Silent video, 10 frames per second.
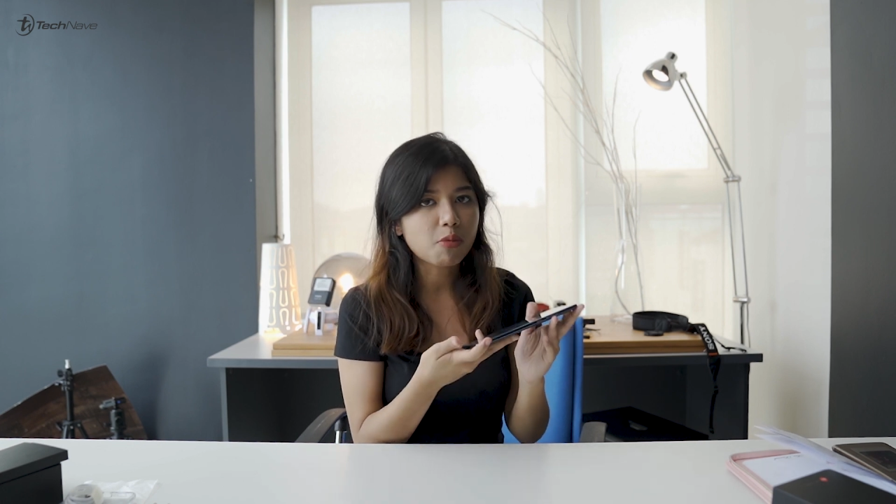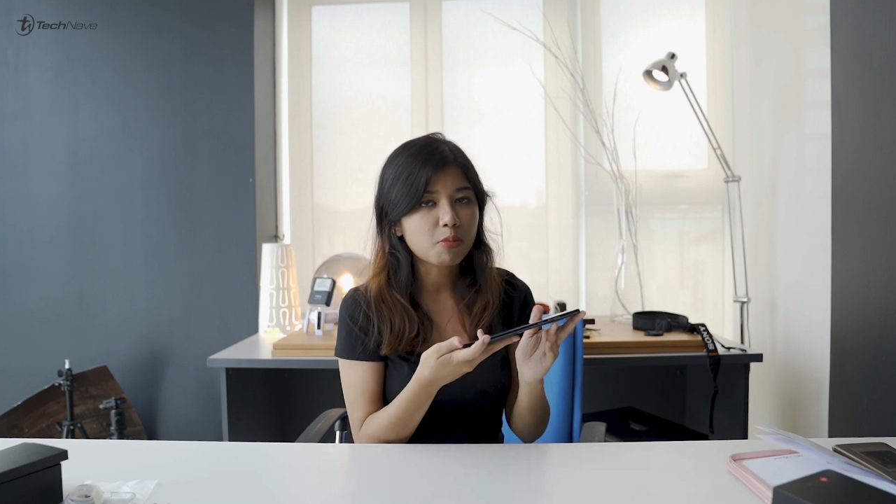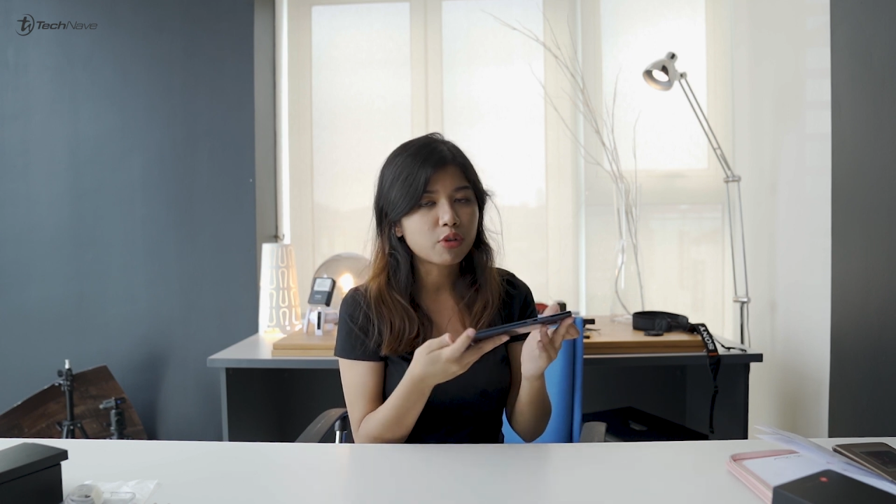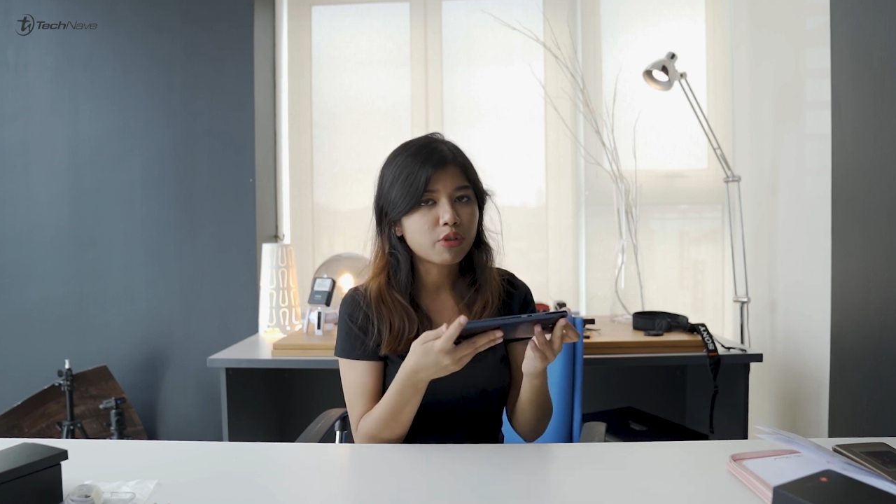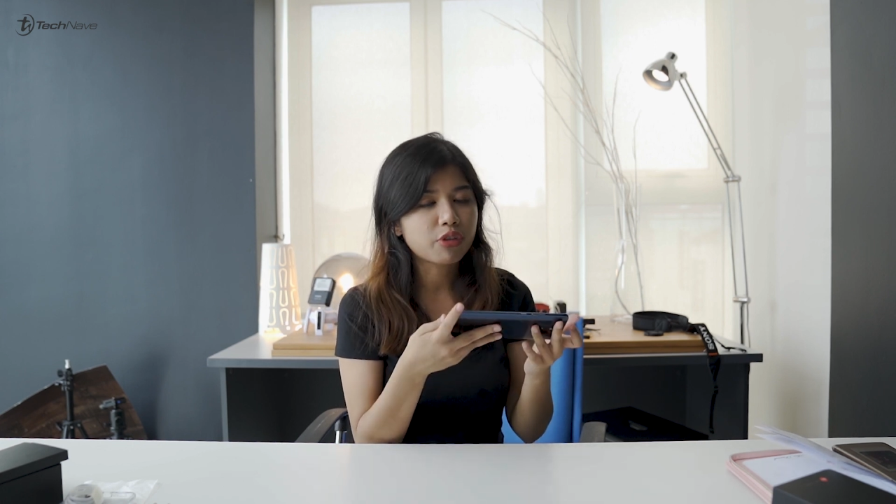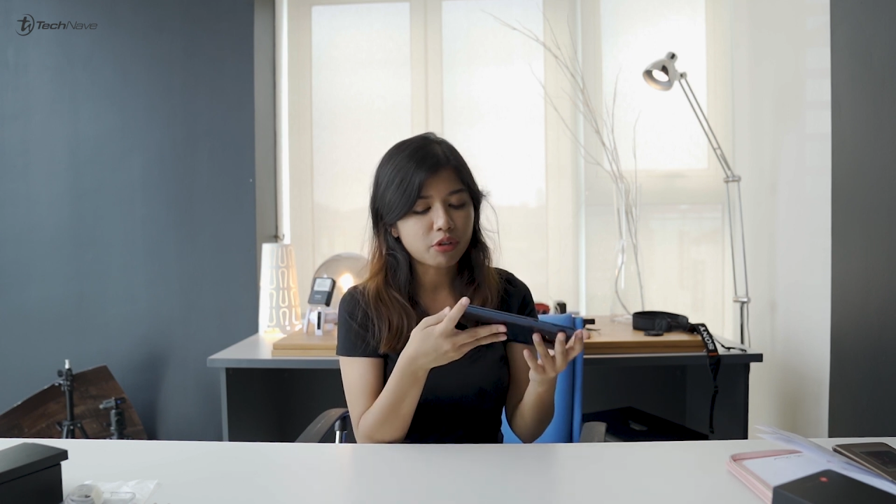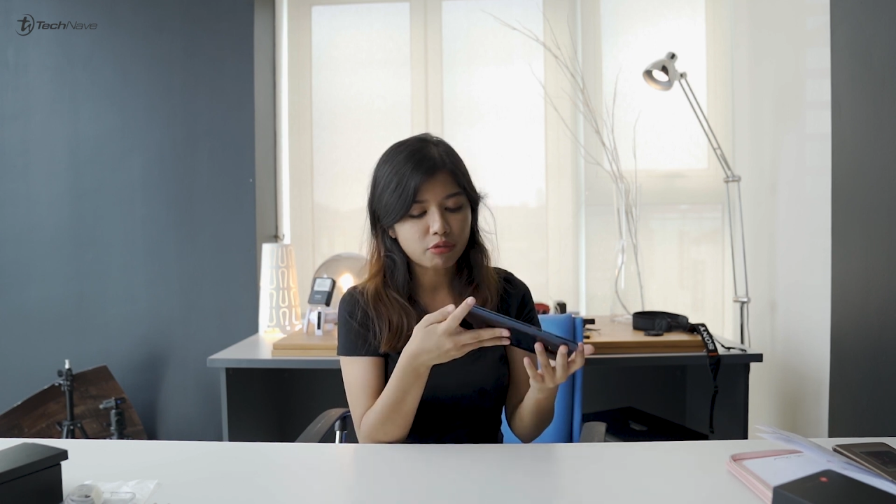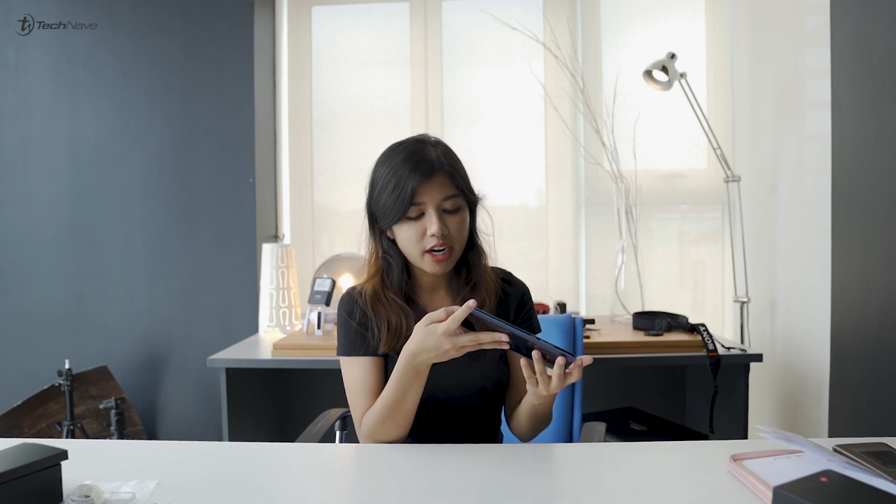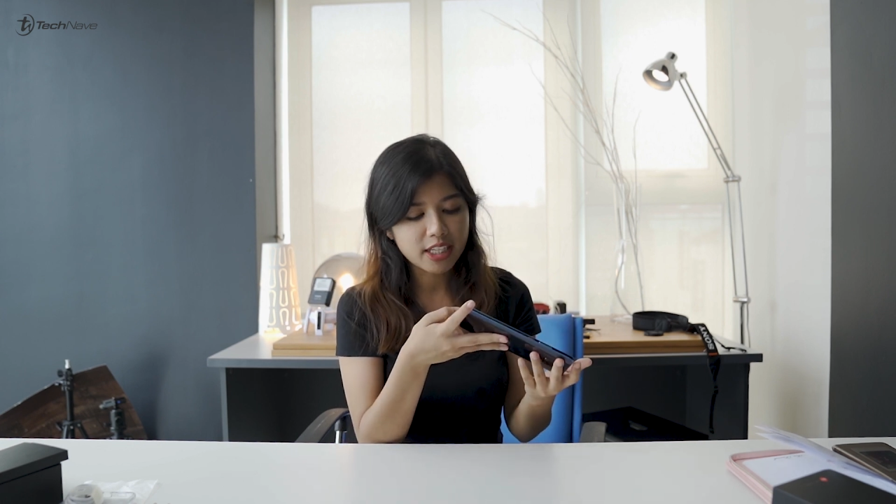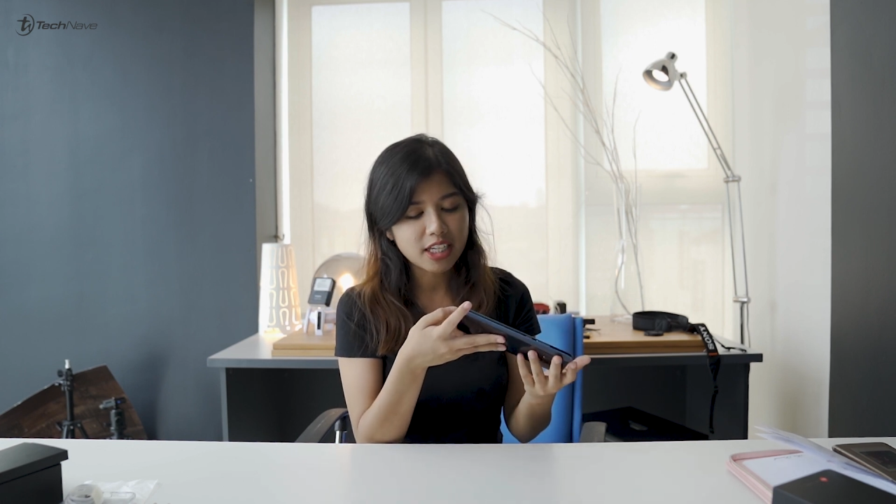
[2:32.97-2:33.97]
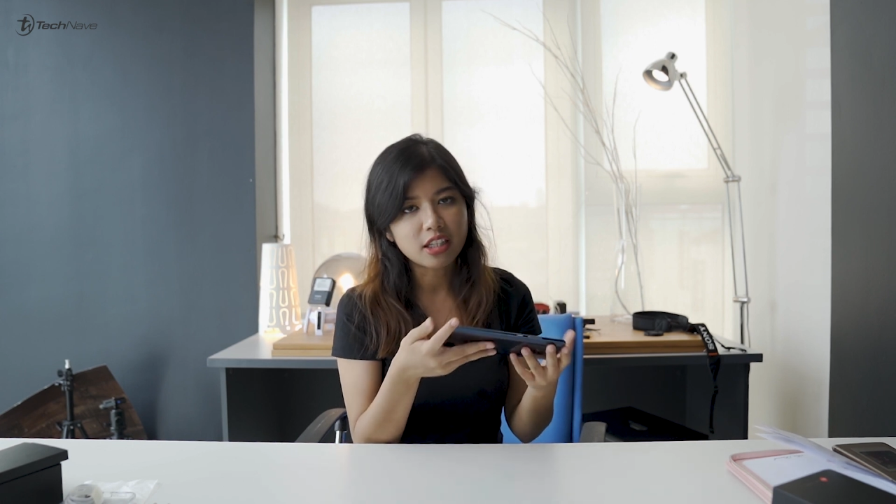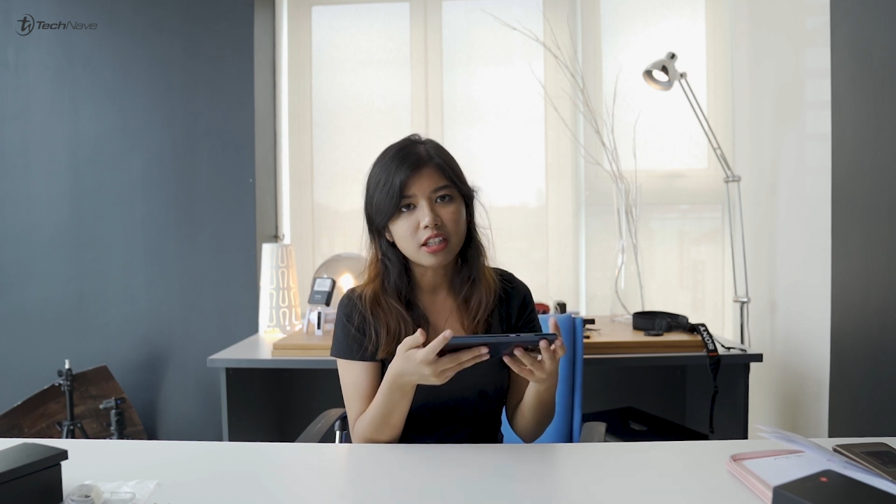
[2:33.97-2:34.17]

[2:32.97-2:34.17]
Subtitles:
on both the right and